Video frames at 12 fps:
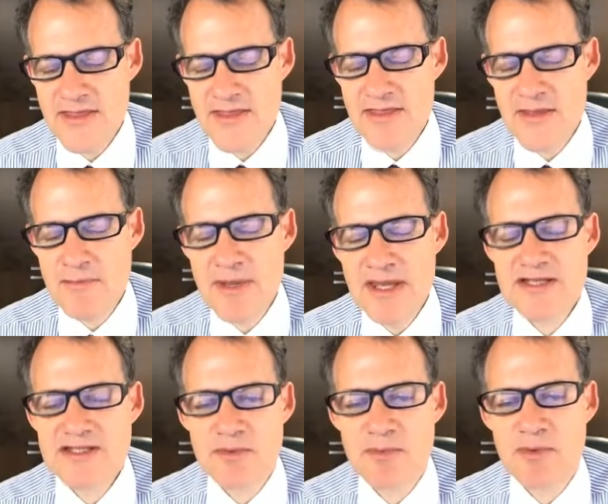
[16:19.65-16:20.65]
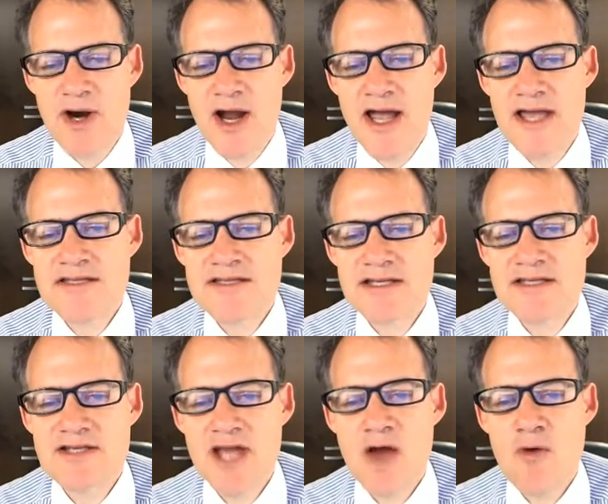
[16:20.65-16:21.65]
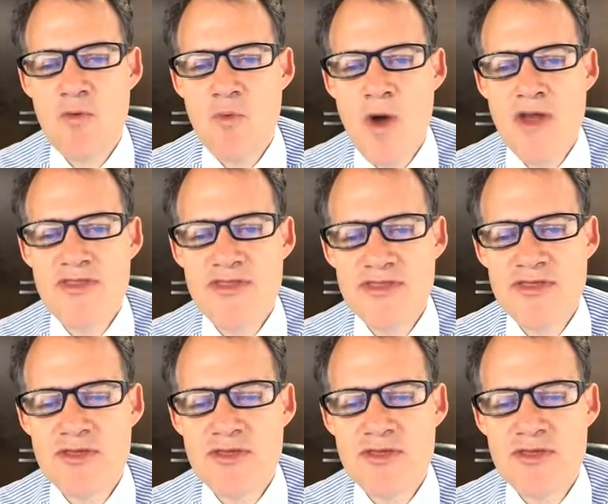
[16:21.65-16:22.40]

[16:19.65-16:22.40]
The biggest surprise is not one